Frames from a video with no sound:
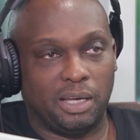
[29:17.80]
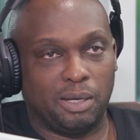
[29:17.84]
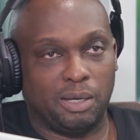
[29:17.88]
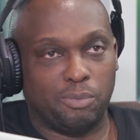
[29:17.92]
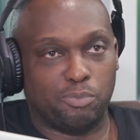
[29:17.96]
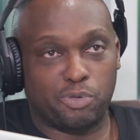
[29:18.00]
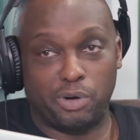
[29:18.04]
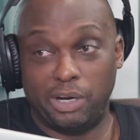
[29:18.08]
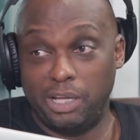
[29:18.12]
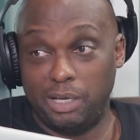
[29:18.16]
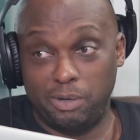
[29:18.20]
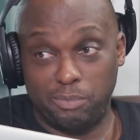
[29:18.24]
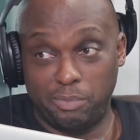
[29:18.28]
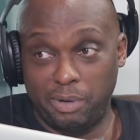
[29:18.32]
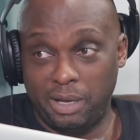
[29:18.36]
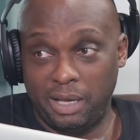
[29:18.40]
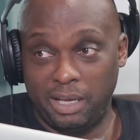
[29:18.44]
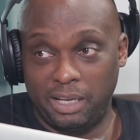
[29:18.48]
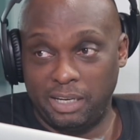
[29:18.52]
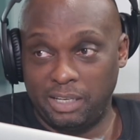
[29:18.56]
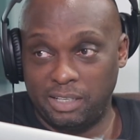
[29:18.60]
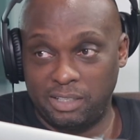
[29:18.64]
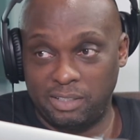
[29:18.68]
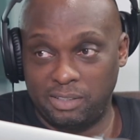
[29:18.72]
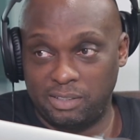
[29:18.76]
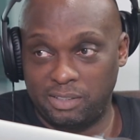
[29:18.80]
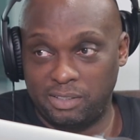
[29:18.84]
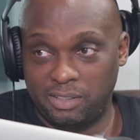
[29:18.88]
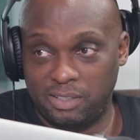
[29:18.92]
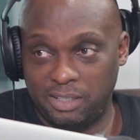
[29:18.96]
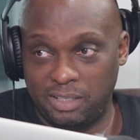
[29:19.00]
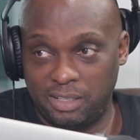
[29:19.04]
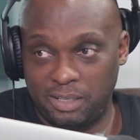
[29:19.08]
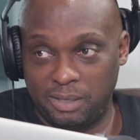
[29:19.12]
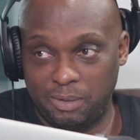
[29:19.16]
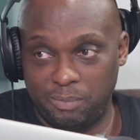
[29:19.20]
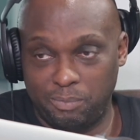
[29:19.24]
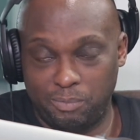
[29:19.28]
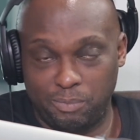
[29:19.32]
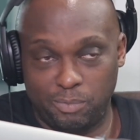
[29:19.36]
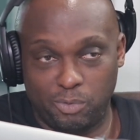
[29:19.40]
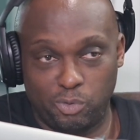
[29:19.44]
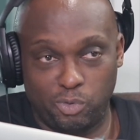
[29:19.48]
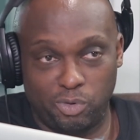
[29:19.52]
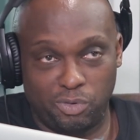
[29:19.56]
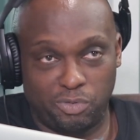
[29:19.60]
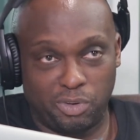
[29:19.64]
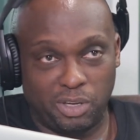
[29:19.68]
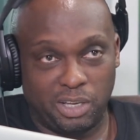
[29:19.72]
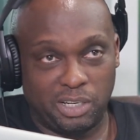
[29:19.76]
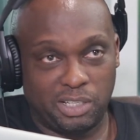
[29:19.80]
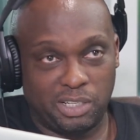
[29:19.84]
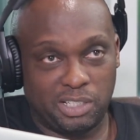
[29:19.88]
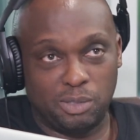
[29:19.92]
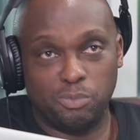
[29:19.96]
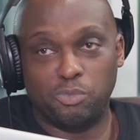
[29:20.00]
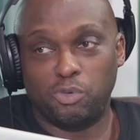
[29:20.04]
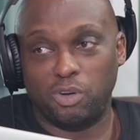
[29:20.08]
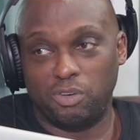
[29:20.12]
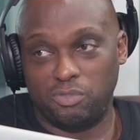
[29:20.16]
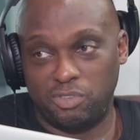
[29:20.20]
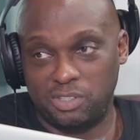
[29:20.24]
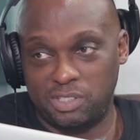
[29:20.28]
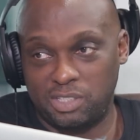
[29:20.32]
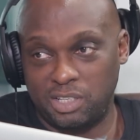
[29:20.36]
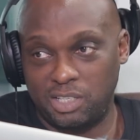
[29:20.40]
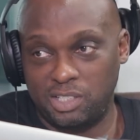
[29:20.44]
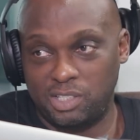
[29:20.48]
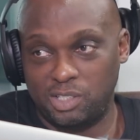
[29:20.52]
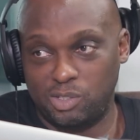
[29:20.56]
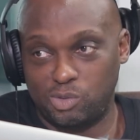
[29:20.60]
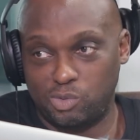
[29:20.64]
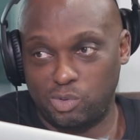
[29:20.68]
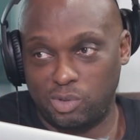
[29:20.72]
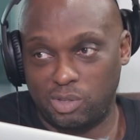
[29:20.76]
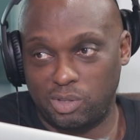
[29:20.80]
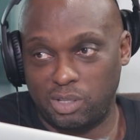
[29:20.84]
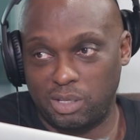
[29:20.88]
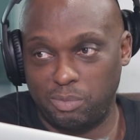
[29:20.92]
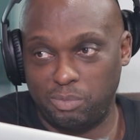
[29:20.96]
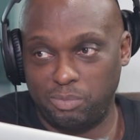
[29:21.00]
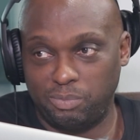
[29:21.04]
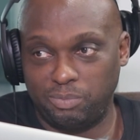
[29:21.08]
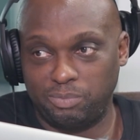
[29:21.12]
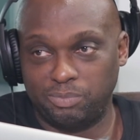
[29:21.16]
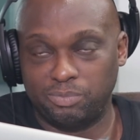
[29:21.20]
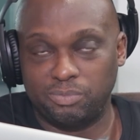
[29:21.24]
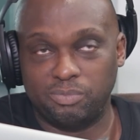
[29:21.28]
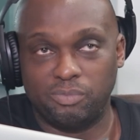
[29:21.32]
praying man. We've had deep conversations with him.